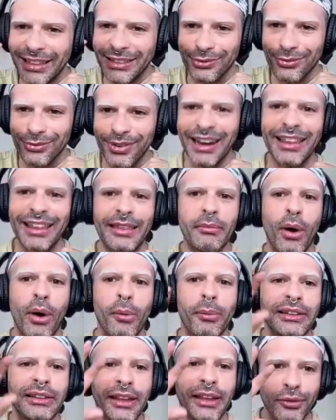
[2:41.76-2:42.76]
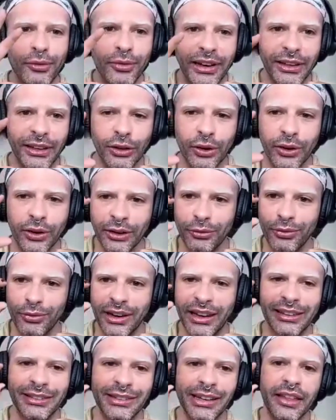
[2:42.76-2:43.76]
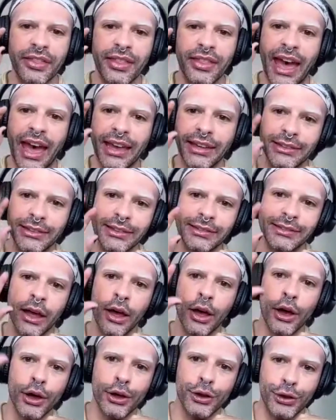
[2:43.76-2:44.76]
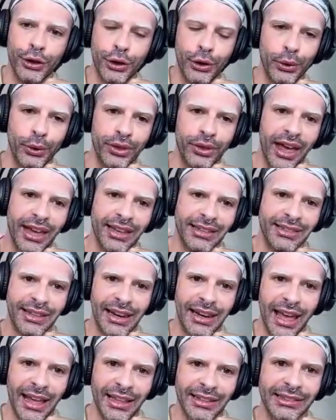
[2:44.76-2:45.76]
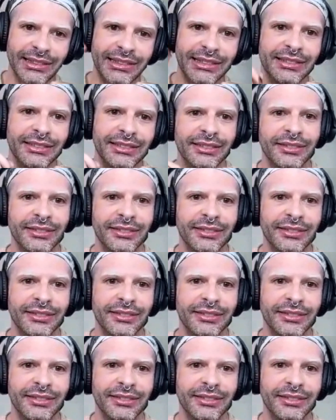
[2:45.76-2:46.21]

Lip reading: really the moment that you can read the 80s through that lens.